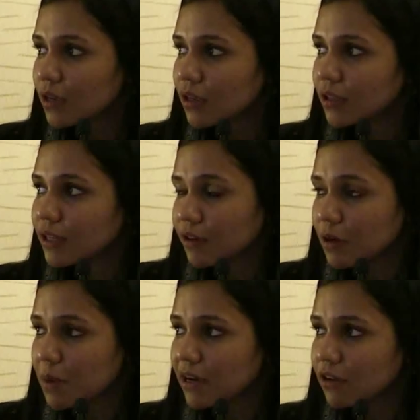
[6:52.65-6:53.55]
they're
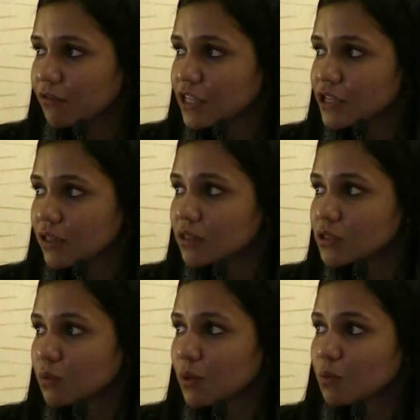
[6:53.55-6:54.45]
independent of each other.
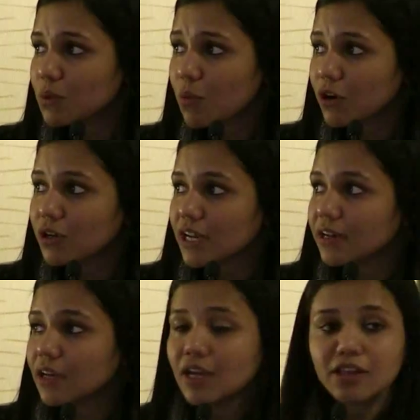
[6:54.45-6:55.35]
So when we
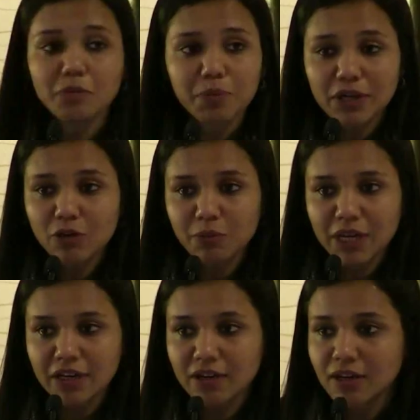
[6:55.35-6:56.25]
modulate the P
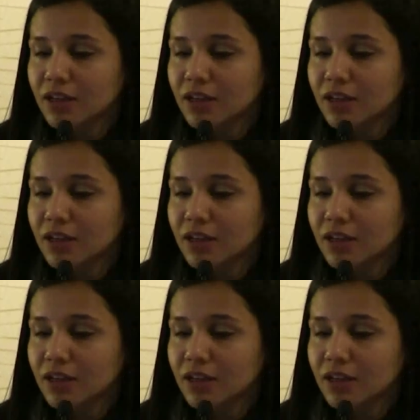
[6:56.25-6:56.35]
domain,